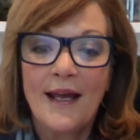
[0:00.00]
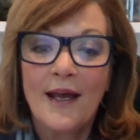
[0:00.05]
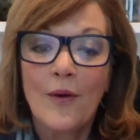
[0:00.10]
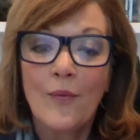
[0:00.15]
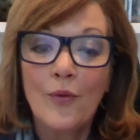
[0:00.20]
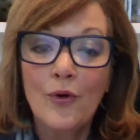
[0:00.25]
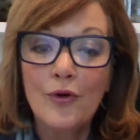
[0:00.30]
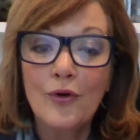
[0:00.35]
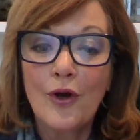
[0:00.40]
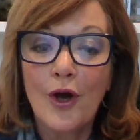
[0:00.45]

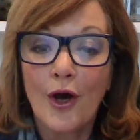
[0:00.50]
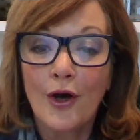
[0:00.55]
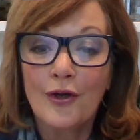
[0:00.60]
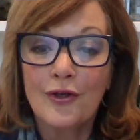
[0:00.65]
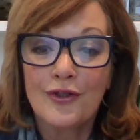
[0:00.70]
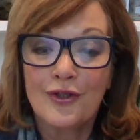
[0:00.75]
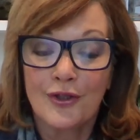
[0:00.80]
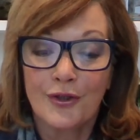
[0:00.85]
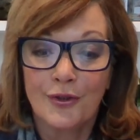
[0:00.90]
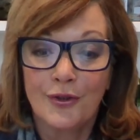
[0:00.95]
will go
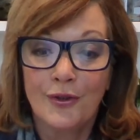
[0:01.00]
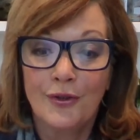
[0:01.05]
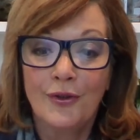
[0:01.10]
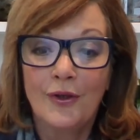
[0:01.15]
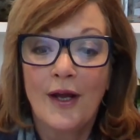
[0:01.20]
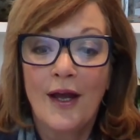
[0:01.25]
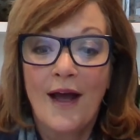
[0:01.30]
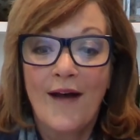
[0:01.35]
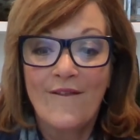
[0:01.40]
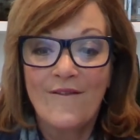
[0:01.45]
to
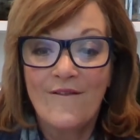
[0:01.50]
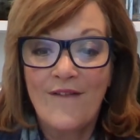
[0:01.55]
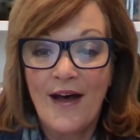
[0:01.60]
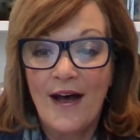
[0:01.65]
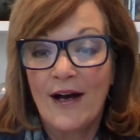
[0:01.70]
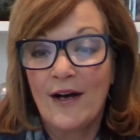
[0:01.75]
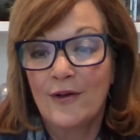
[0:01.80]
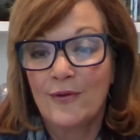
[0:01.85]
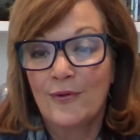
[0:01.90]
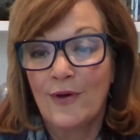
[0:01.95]

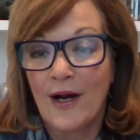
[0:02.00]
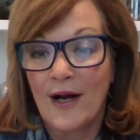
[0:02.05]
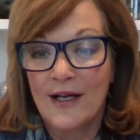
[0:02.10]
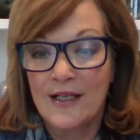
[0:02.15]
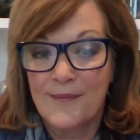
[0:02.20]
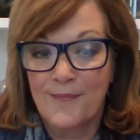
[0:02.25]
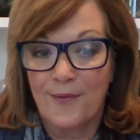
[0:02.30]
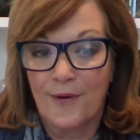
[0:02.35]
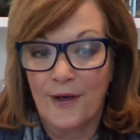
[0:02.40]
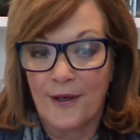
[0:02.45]
Val
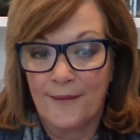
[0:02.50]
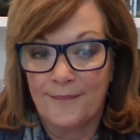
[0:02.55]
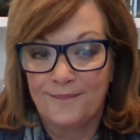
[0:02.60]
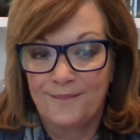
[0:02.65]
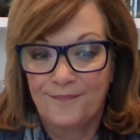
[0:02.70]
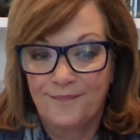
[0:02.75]
Riseborough.